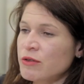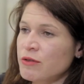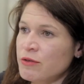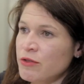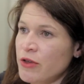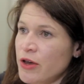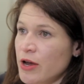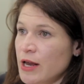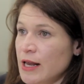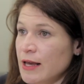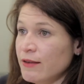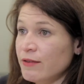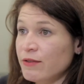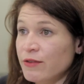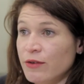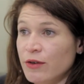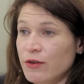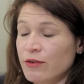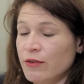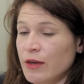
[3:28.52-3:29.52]

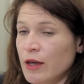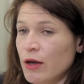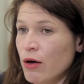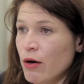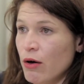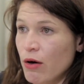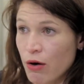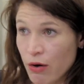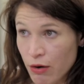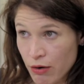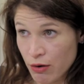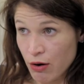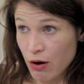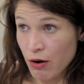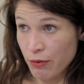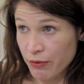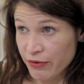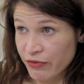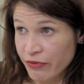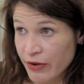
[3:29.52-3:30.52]
30s using her own
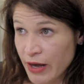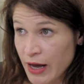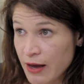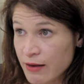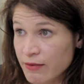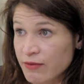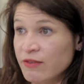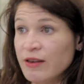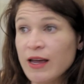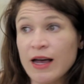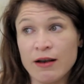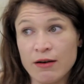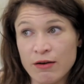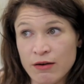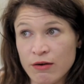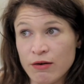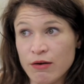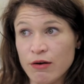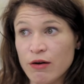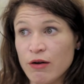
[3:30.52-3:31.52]
oocytes to
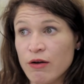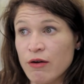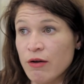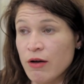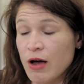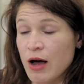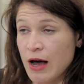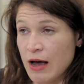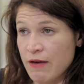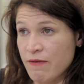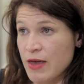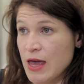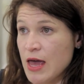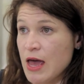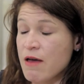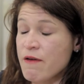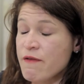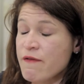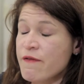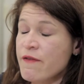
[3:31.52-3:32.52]
undergo
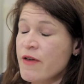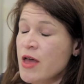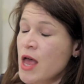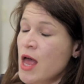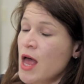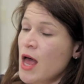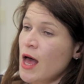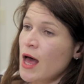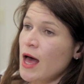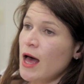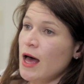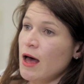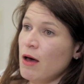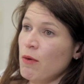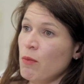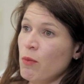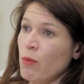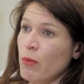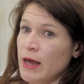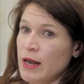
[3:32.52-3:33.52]
IVF,
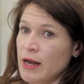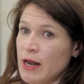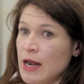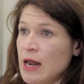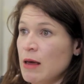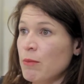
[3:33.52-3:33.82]
when an